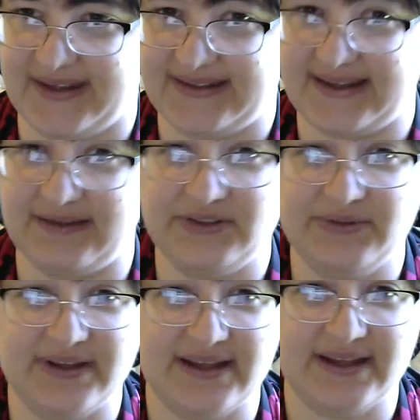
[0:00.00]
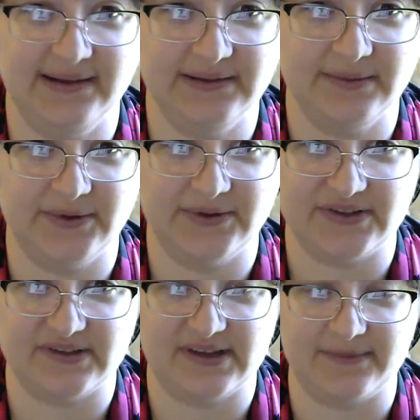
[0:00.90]
See, I was doing an Eldamo
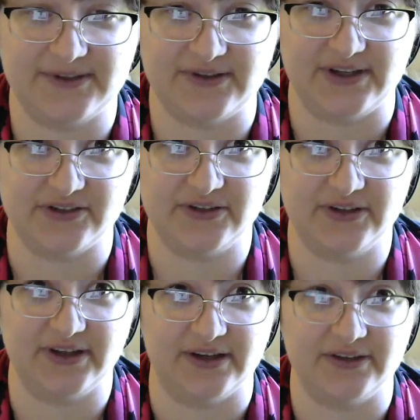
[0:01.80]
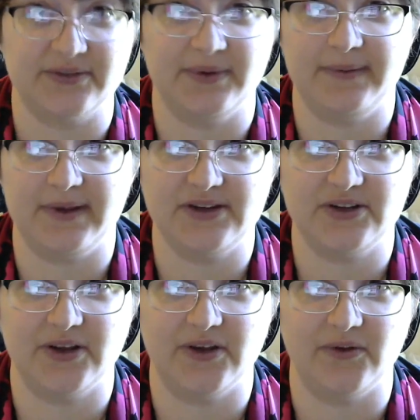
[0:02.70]
demonstration earlier, so maybe I
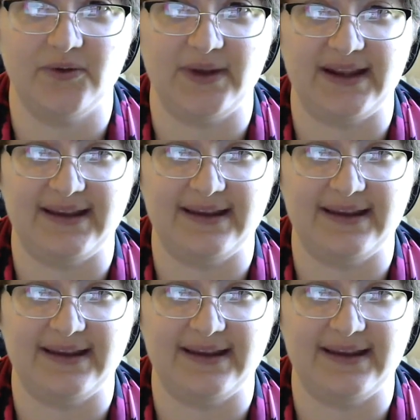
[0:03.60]
should do a